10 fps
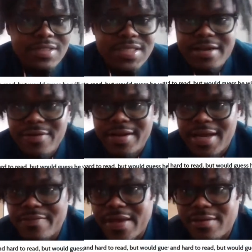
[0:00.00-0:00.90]
would say right
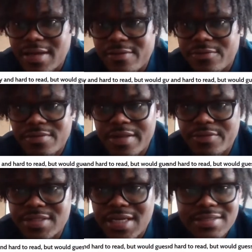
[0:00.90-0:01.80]
now that
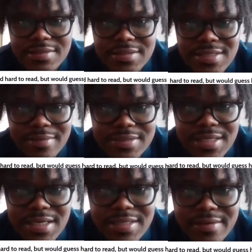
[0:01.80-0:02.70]
Leatherwood's not. He's not
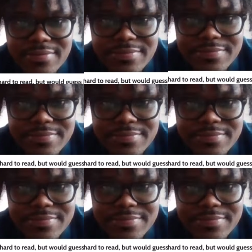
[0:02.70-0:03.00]
a tackle.